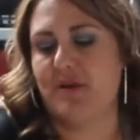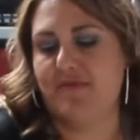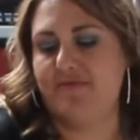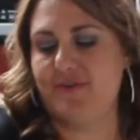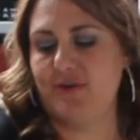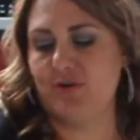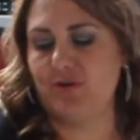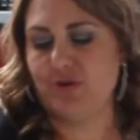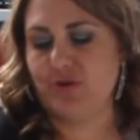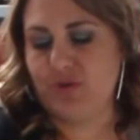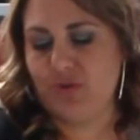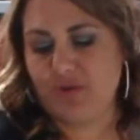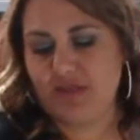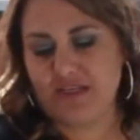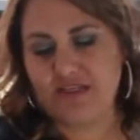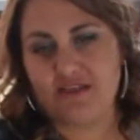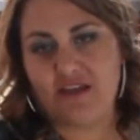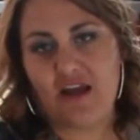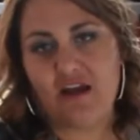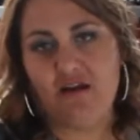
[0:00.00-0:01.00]
if you were doing
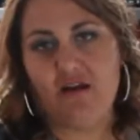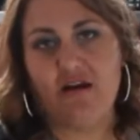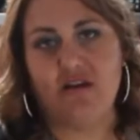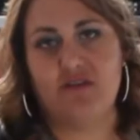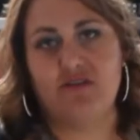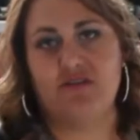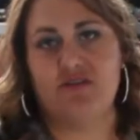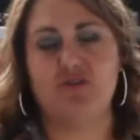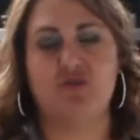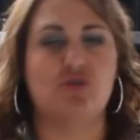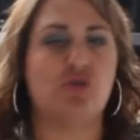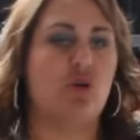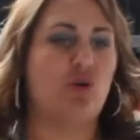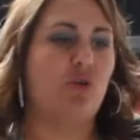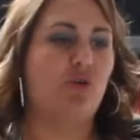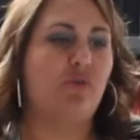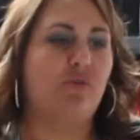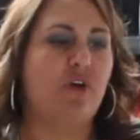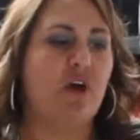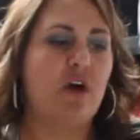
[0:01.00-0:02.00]
this like on a
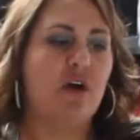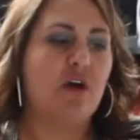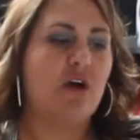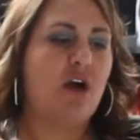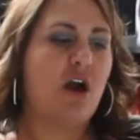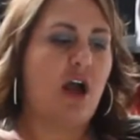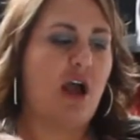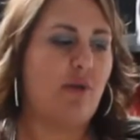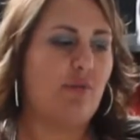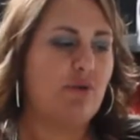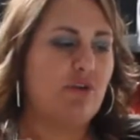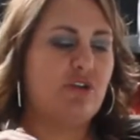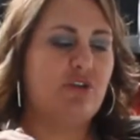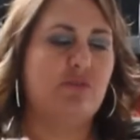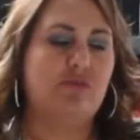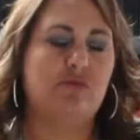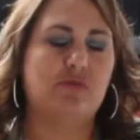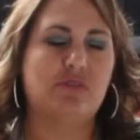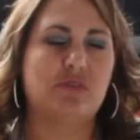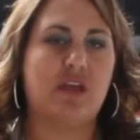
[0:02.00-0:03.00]
stove, I would
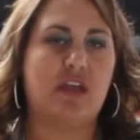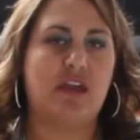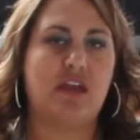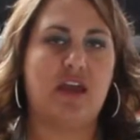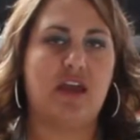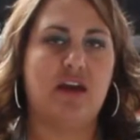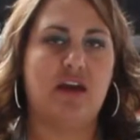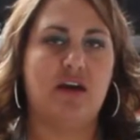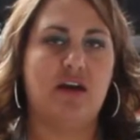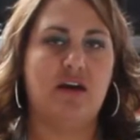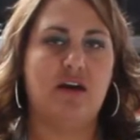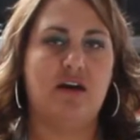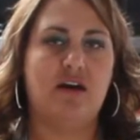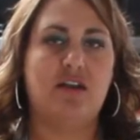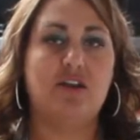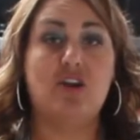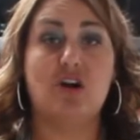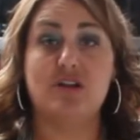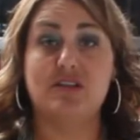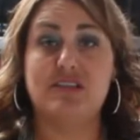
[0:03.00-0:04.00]
use like a
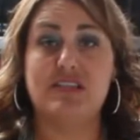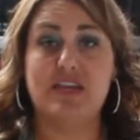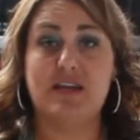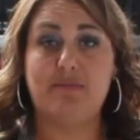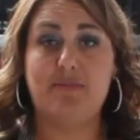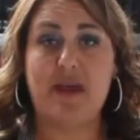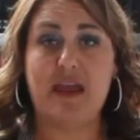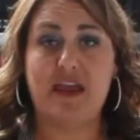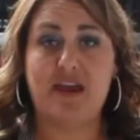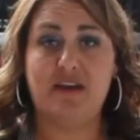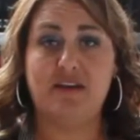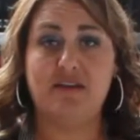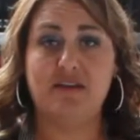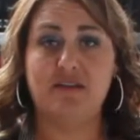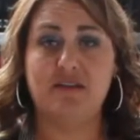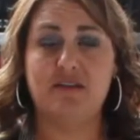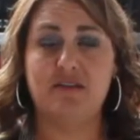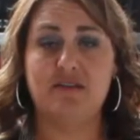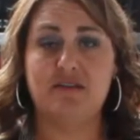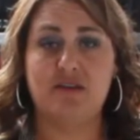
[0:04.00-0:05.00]
nonstick pan.
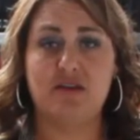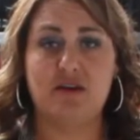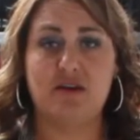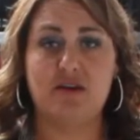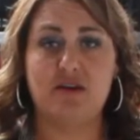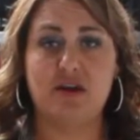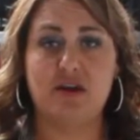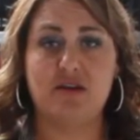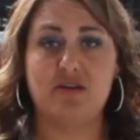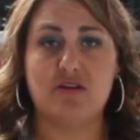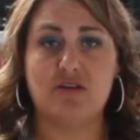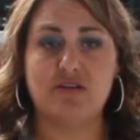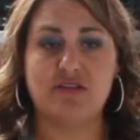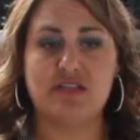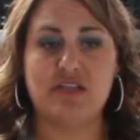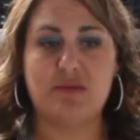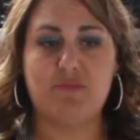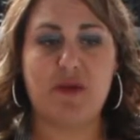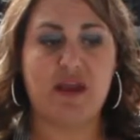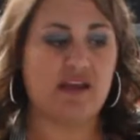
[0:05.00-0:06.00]
The
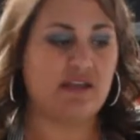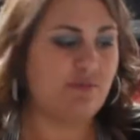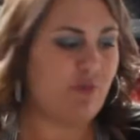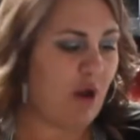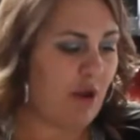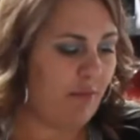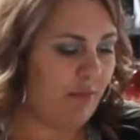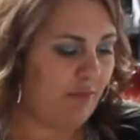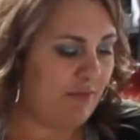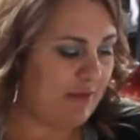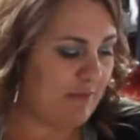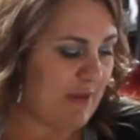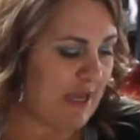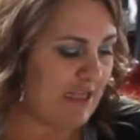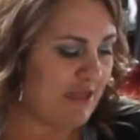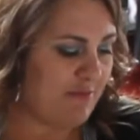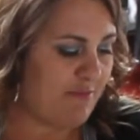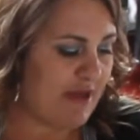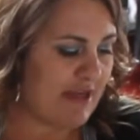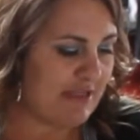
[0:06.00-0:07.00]
nonstick pans probably
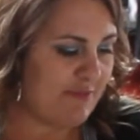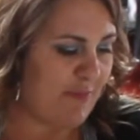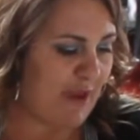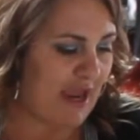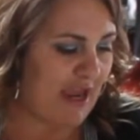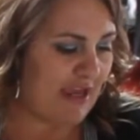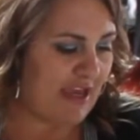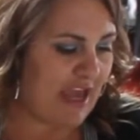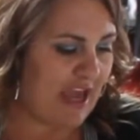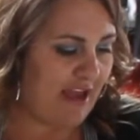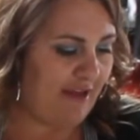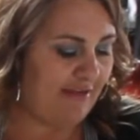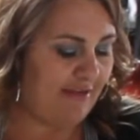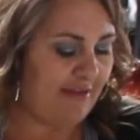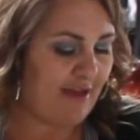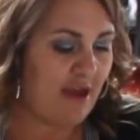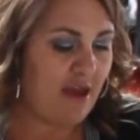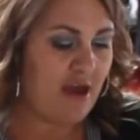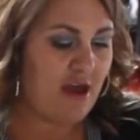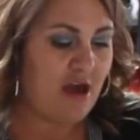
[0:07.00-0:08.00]
make the best pancakes.
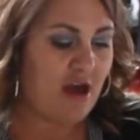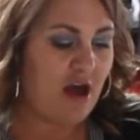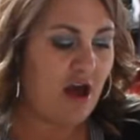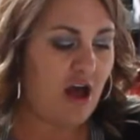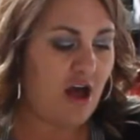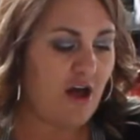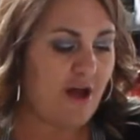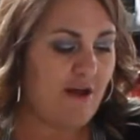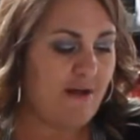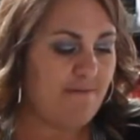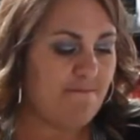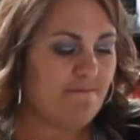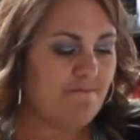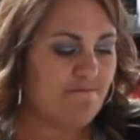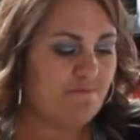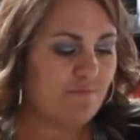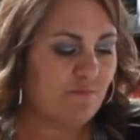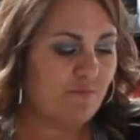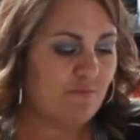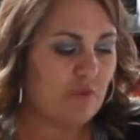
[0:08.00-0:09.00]

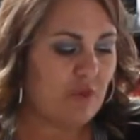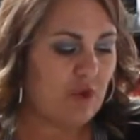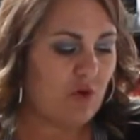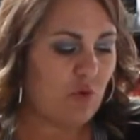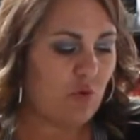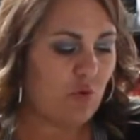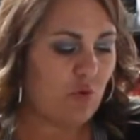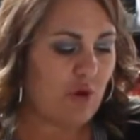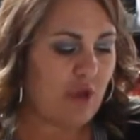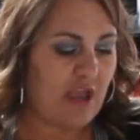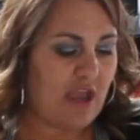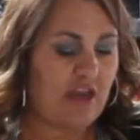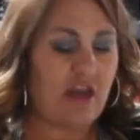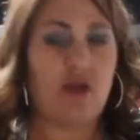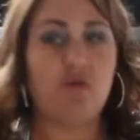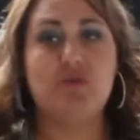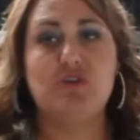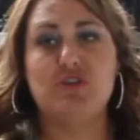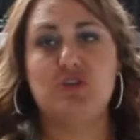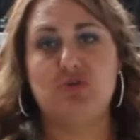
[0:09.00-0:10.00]
And
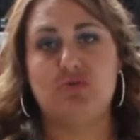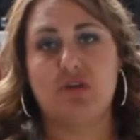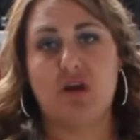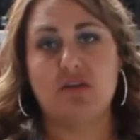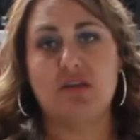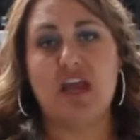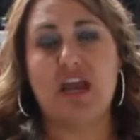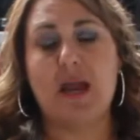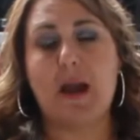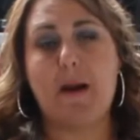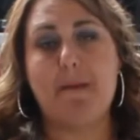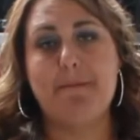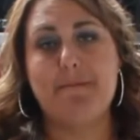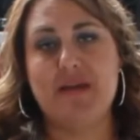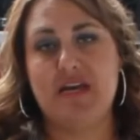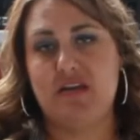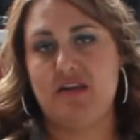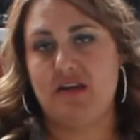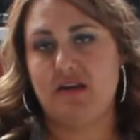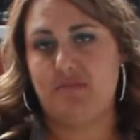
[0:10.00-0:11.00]
I would do it on like a
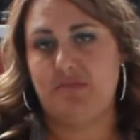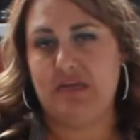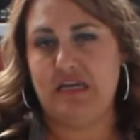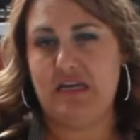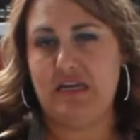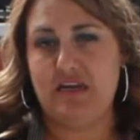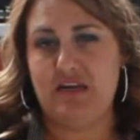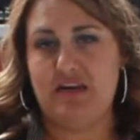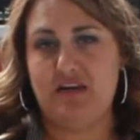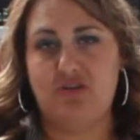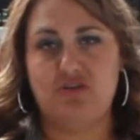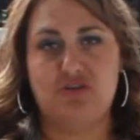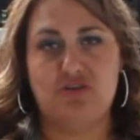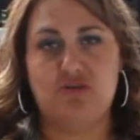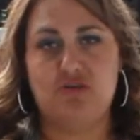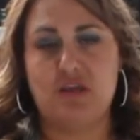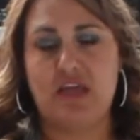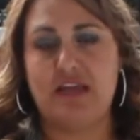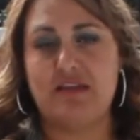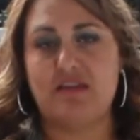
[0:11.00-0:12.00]
medium heat.
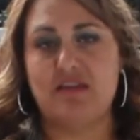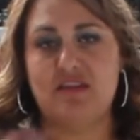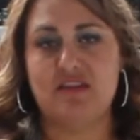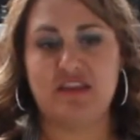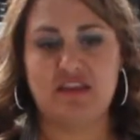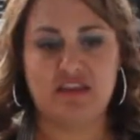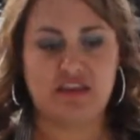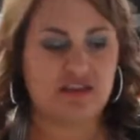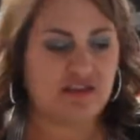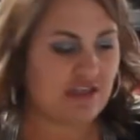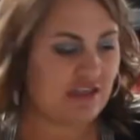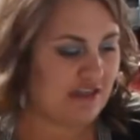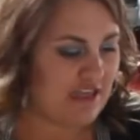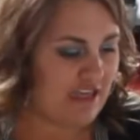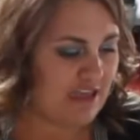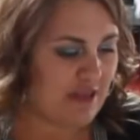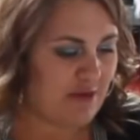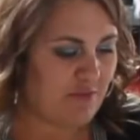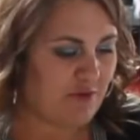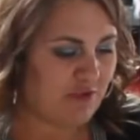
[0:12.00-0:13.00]
Like the
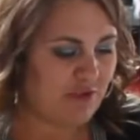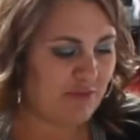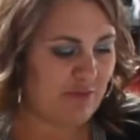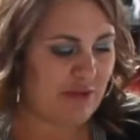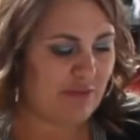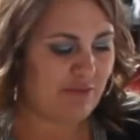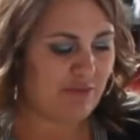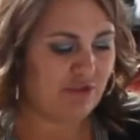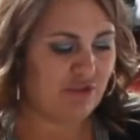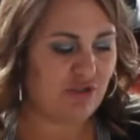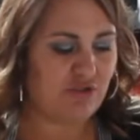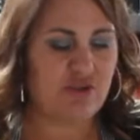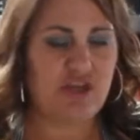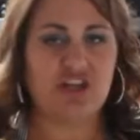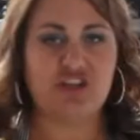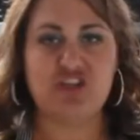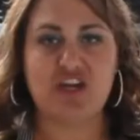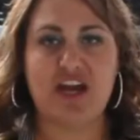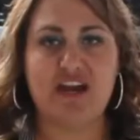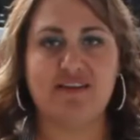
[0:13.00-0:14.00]
thing that most people do
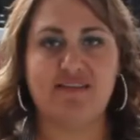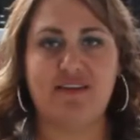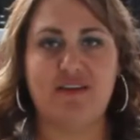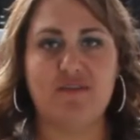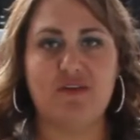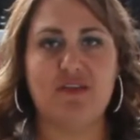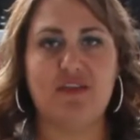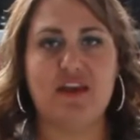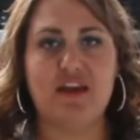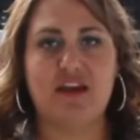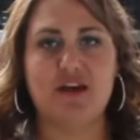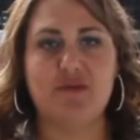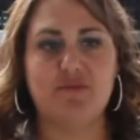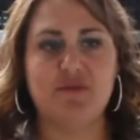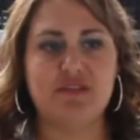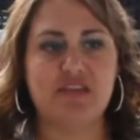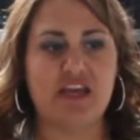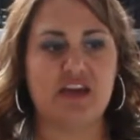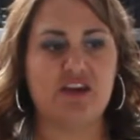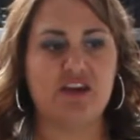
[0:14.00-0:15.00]
that jacks everything up is
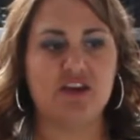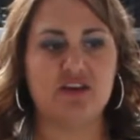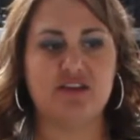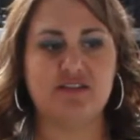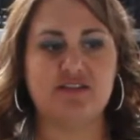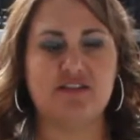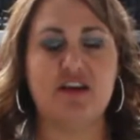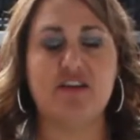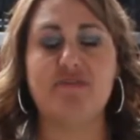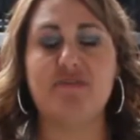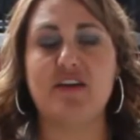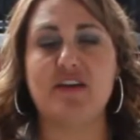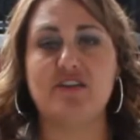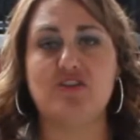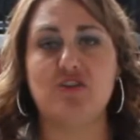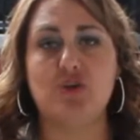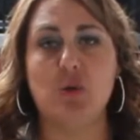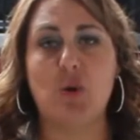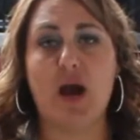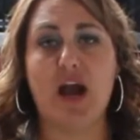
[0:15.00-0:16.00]
they cook stuff at
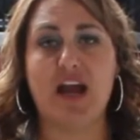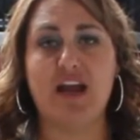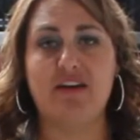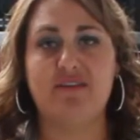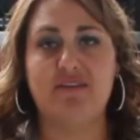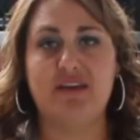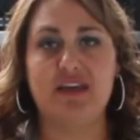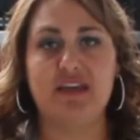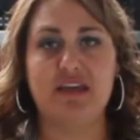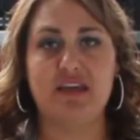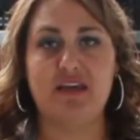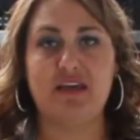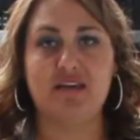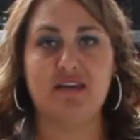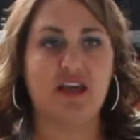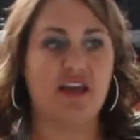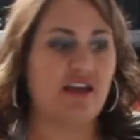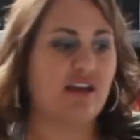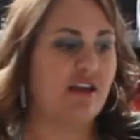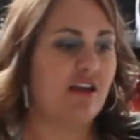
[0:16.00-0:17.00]
too high of a heat.
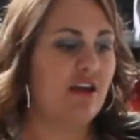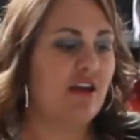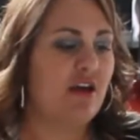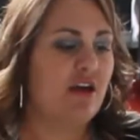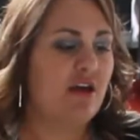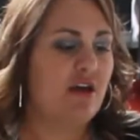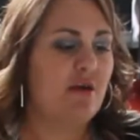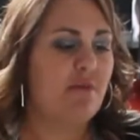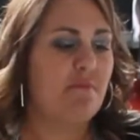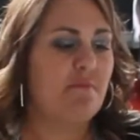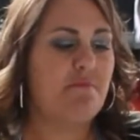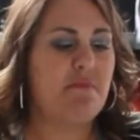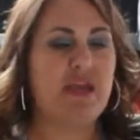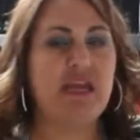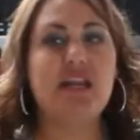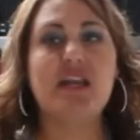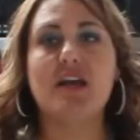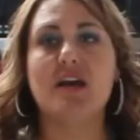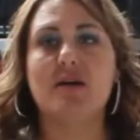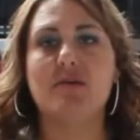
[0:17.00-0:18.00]
Like
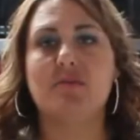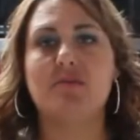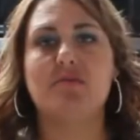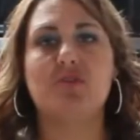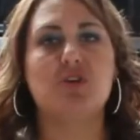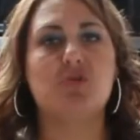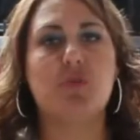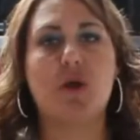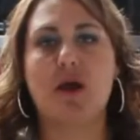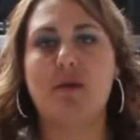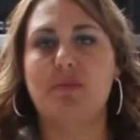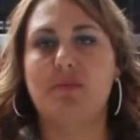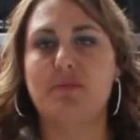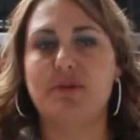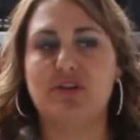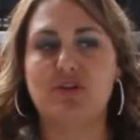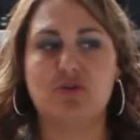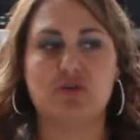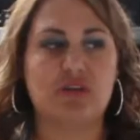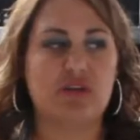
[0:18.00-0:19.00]
medium, you probably
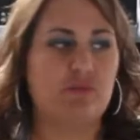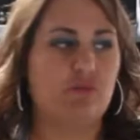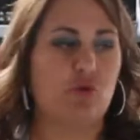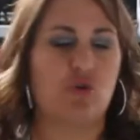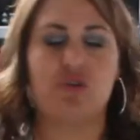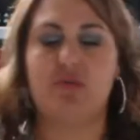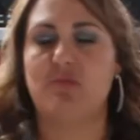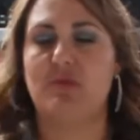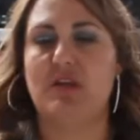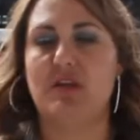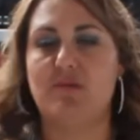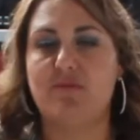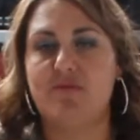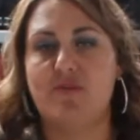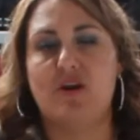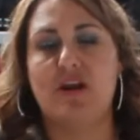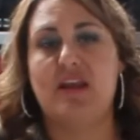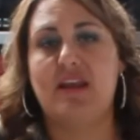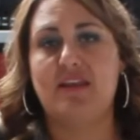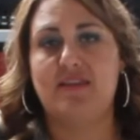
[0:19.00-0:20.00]
don't need more than medium
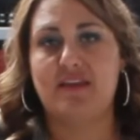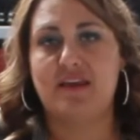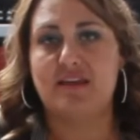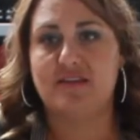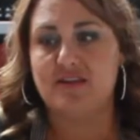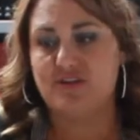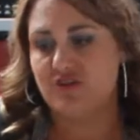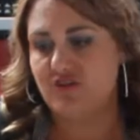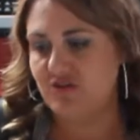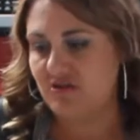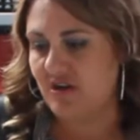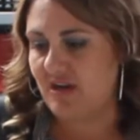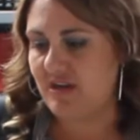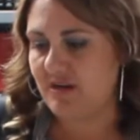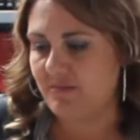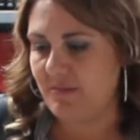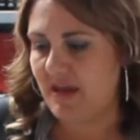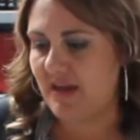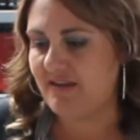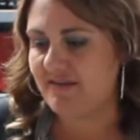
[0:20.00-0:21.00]
for anything unless you're going
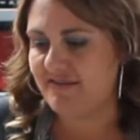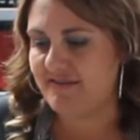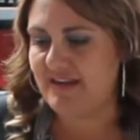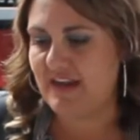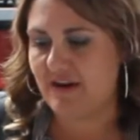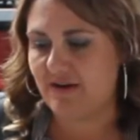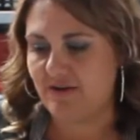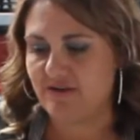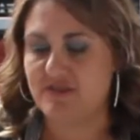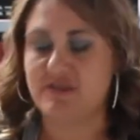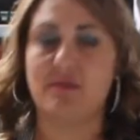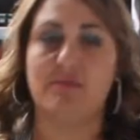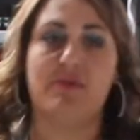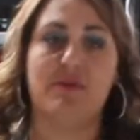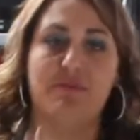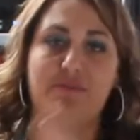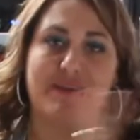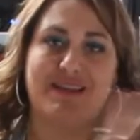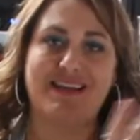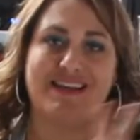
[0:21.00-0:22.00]
to make a steak or
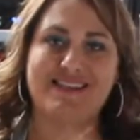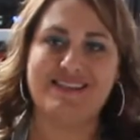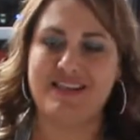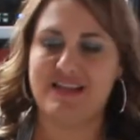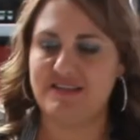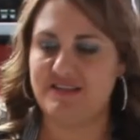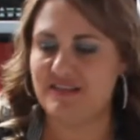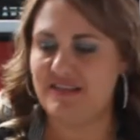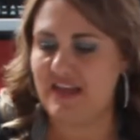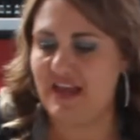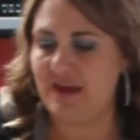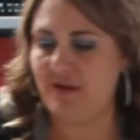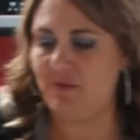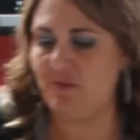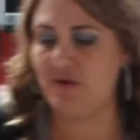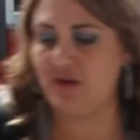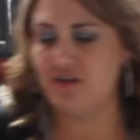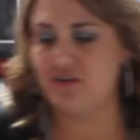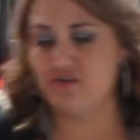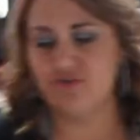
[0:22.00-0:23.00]
something. But that's not today. We're
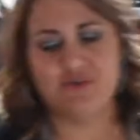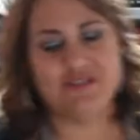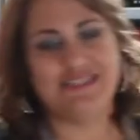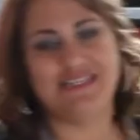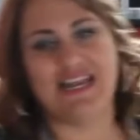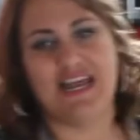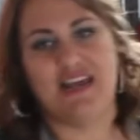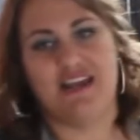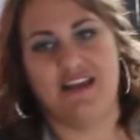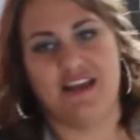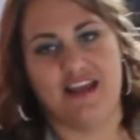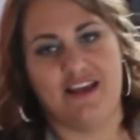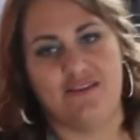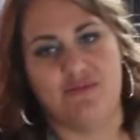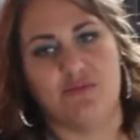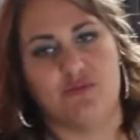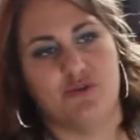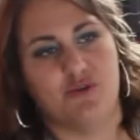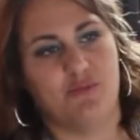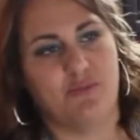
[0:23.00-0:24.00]
not doing steak and eggs.
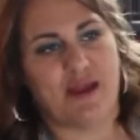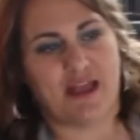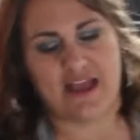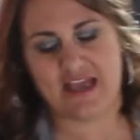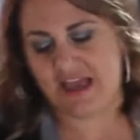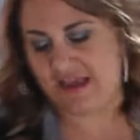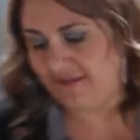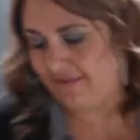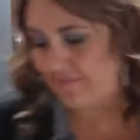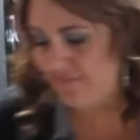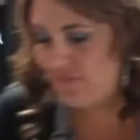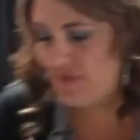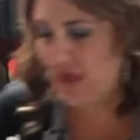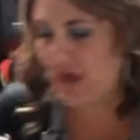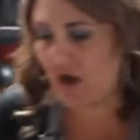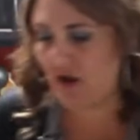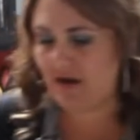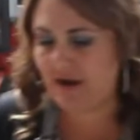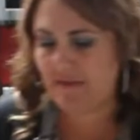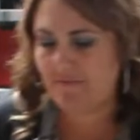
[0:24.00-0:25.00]
We're doing pancakes.
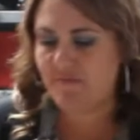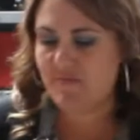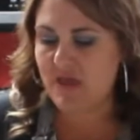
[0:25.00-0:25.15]
All right.